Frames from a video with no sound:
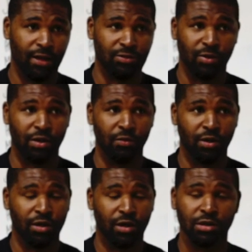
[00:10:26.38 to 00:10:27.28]
And that's why I
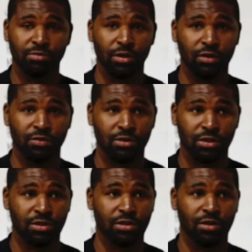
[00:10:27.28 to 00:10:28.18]
want to encourage believers
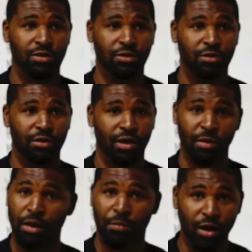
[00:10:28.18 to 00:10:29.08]
just to,
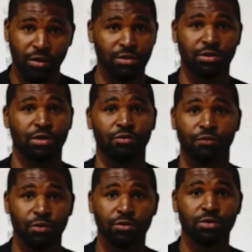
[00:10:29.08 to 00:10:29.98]
and my partners, to
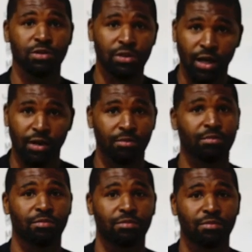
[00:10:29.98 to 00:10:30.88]
refuse to stop.
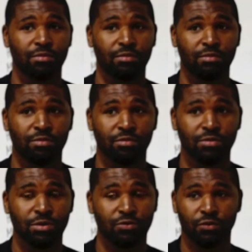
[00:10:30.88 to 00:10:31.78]

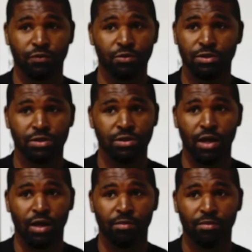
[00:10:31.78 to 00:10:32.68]
Just refuse to
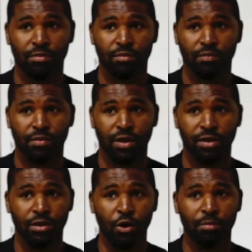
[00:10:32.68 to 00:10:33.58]
stop.
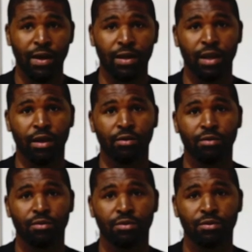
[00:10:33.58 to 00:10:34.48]
Like, don't back
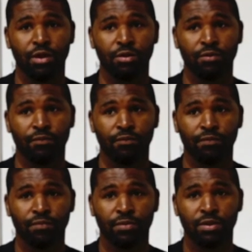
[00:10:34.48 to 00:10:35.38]
down, you know?
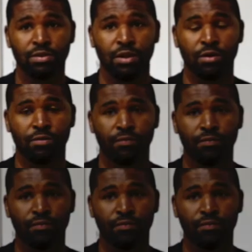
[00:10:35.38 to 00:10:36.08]
So.